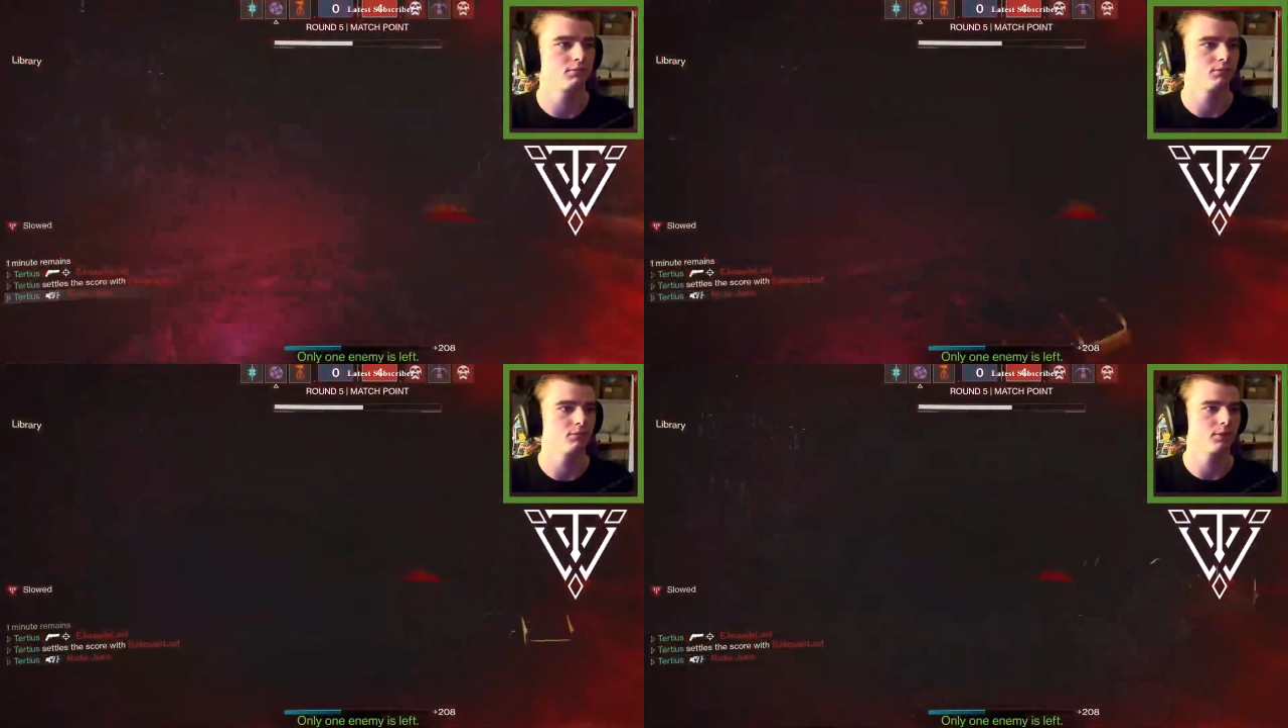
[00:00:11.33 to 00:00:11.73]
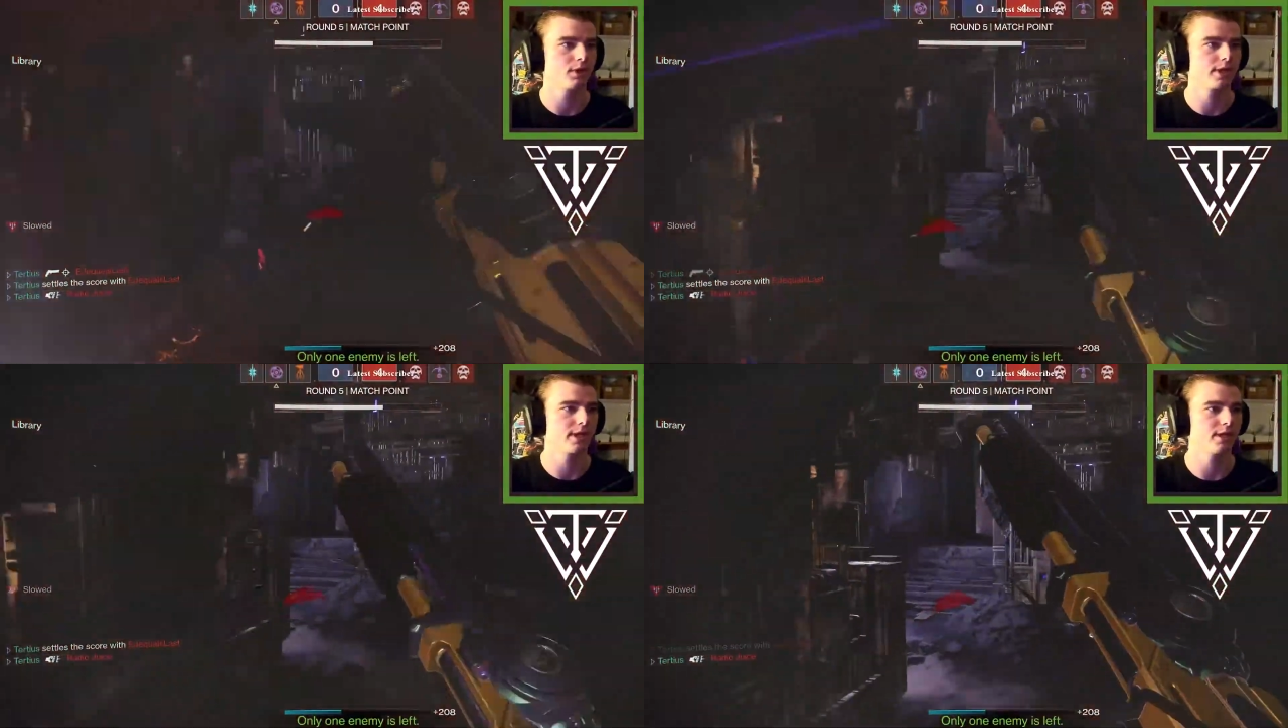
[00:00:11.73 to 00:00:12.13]
Which
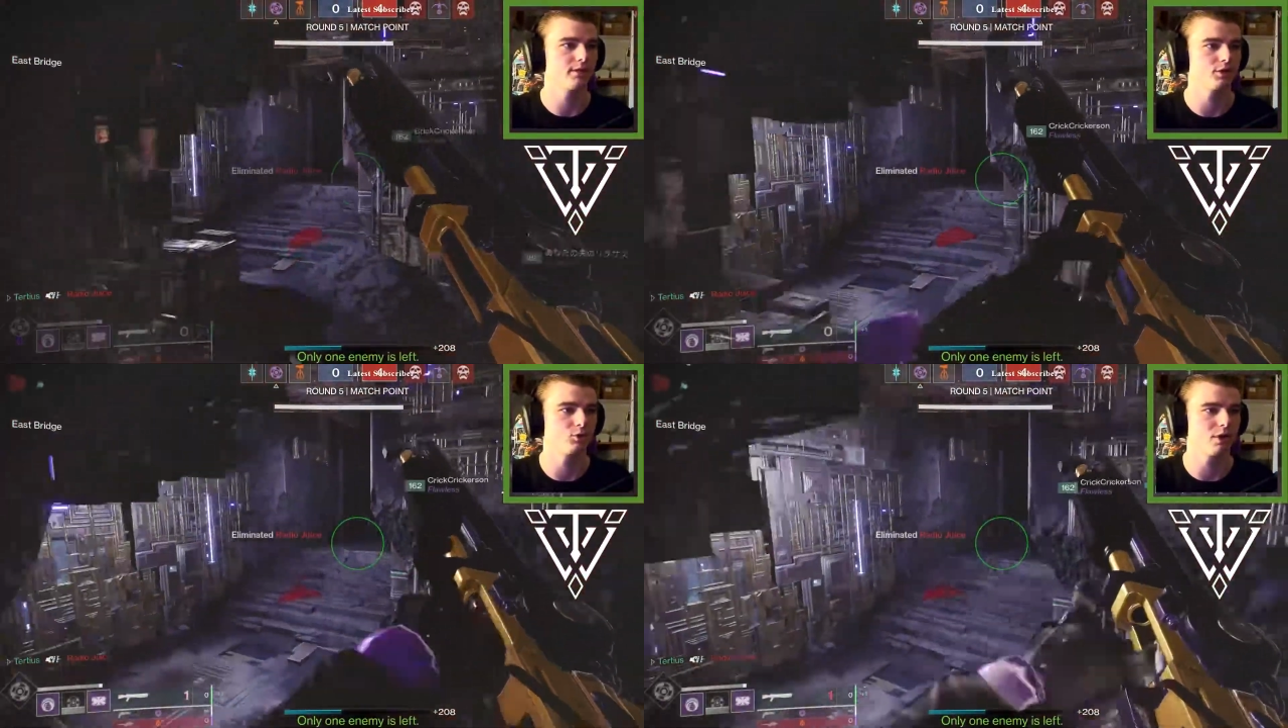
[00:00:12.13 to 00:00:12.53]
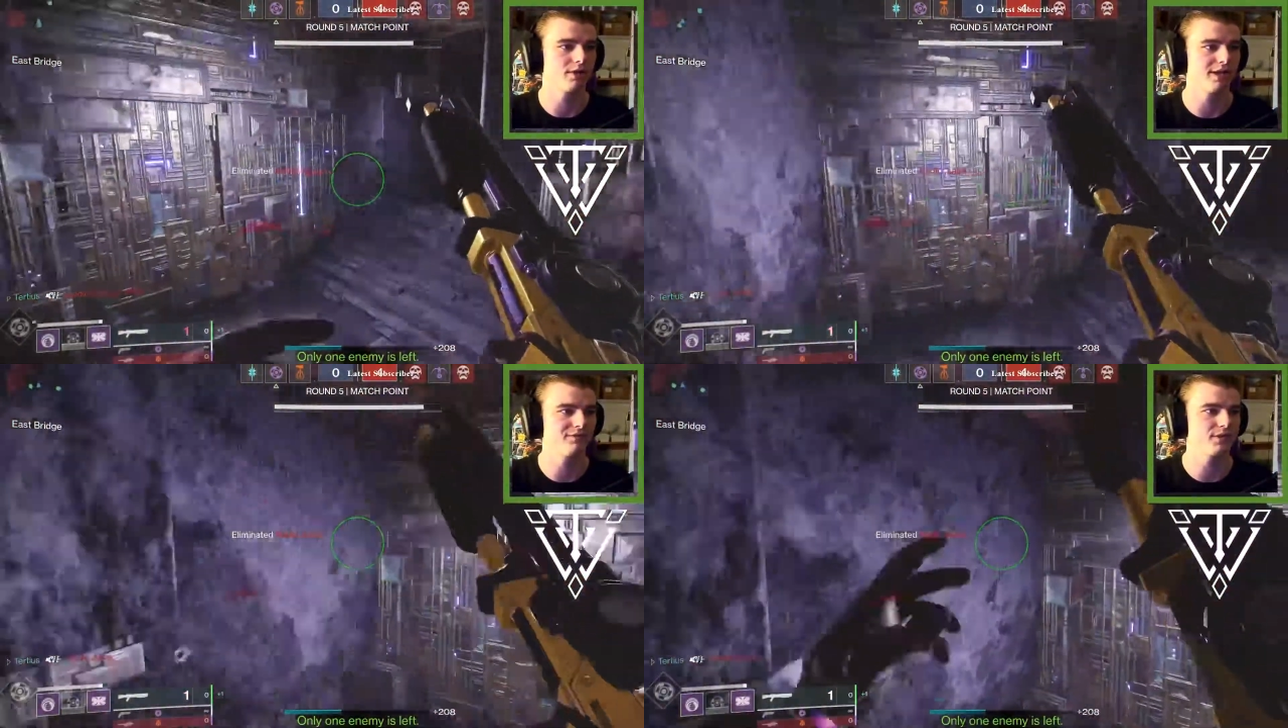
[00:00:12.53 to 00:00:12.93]
okay, there's one
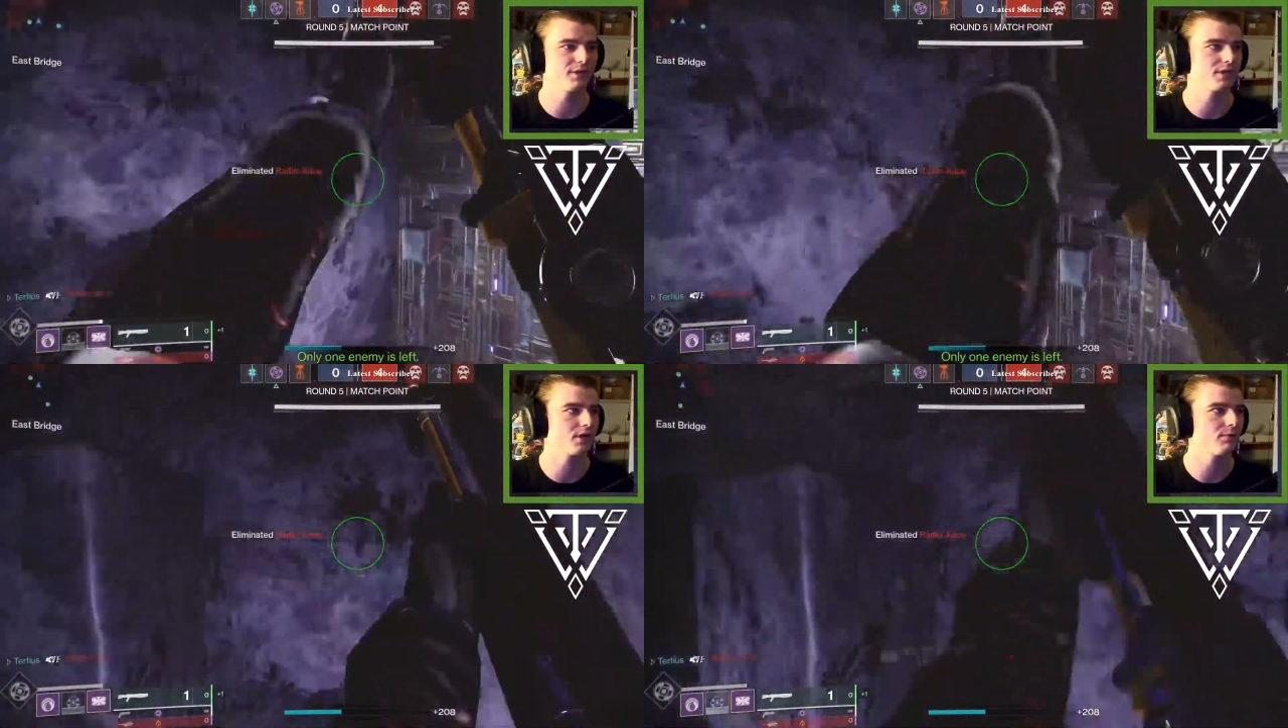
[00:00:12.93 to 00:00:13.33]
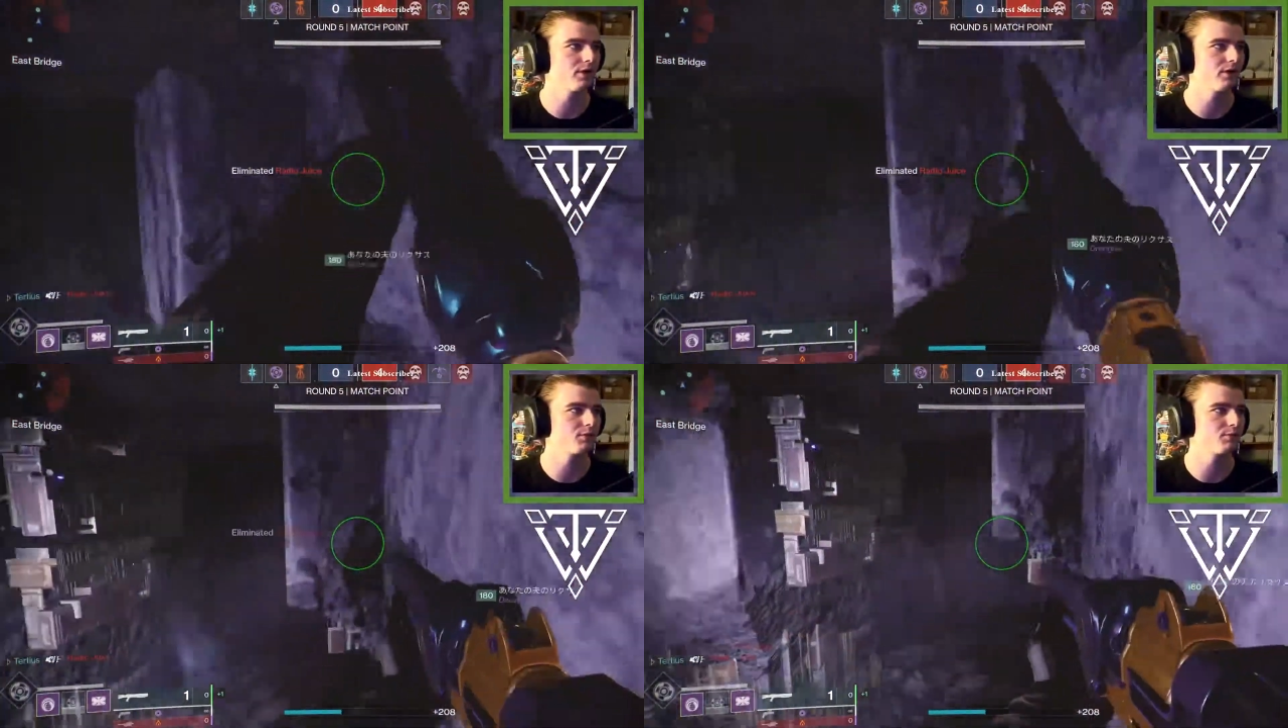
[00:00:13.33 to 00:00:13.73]
left. Right he's on me.
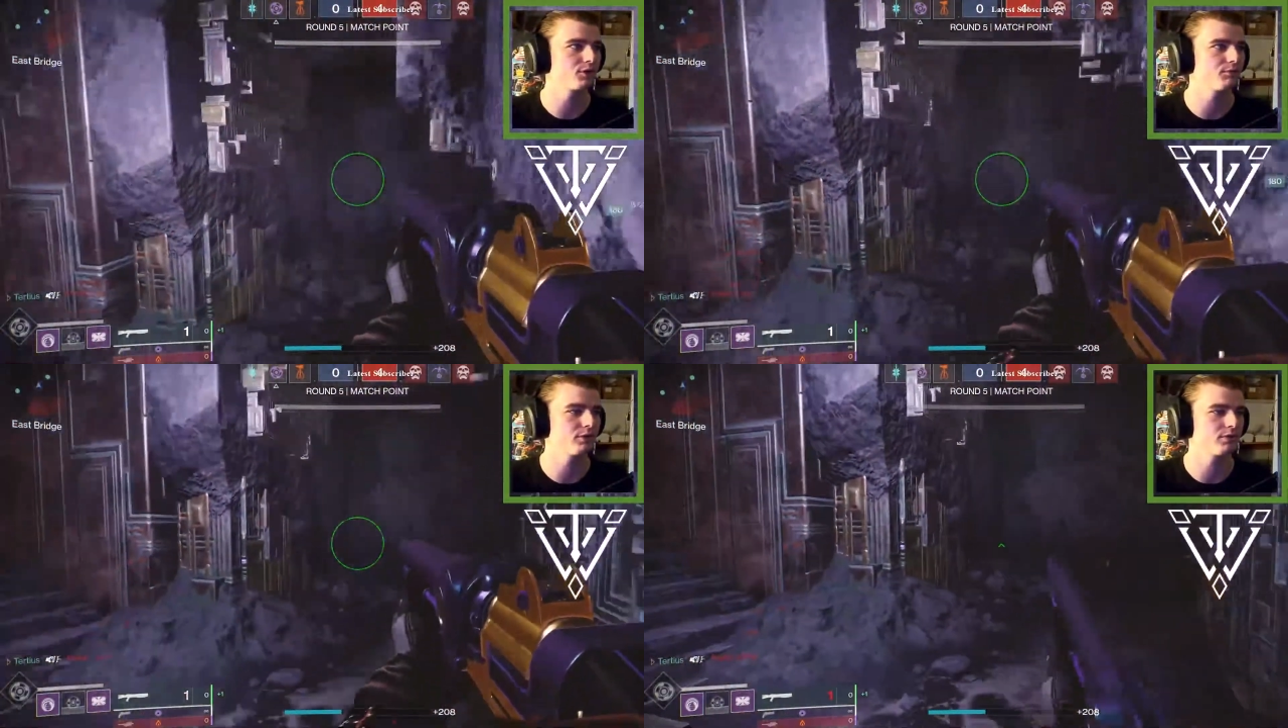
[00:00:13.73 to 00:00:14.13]
He's pushing me.